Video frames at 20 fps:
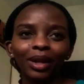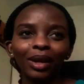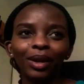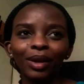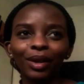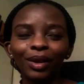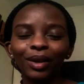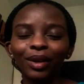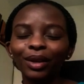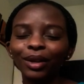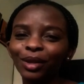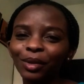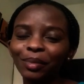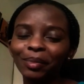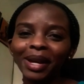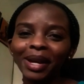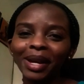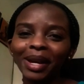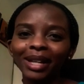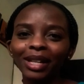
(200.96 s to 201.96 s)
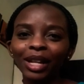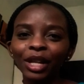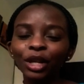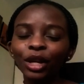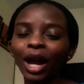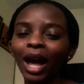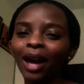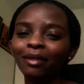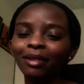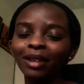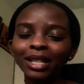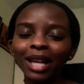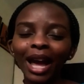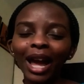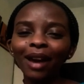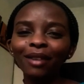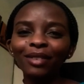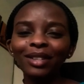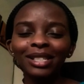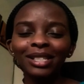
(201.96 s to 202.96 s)
Oh man, I have a
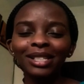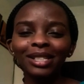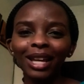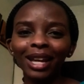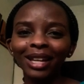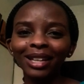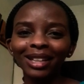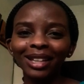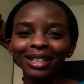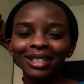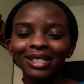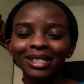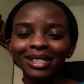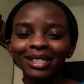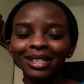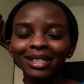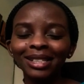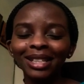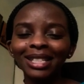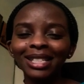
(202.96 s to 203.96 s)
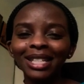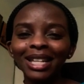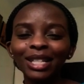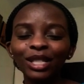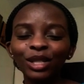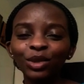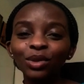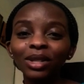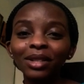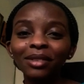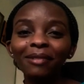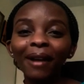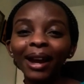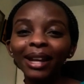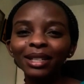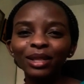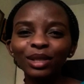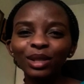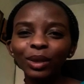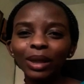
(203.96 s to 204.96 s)
saying that says to define is
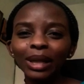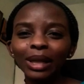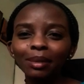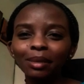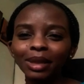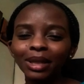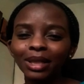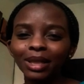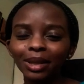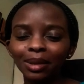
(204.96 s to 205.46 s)
to limit.